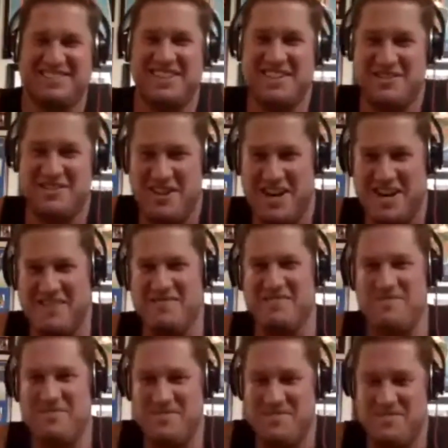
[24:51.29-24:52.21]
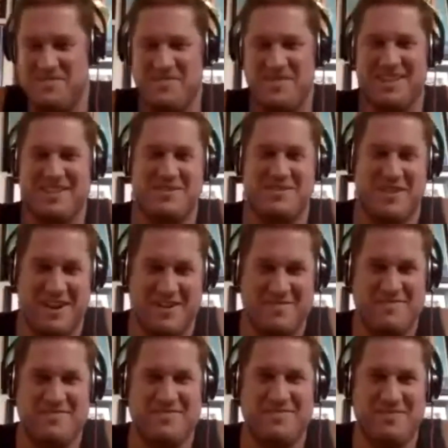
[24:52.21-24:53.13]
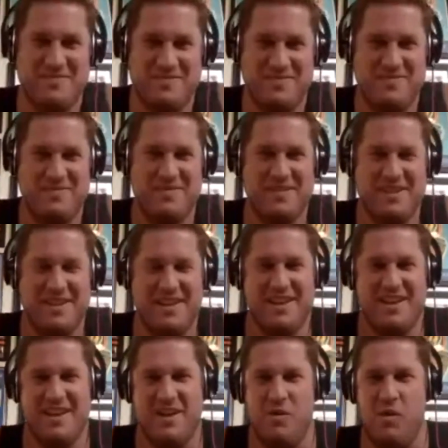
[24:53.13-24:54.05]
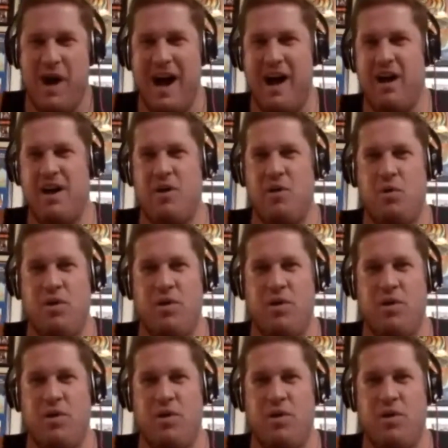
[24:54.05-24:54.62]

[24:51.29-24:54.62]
That's right. That's right. Well,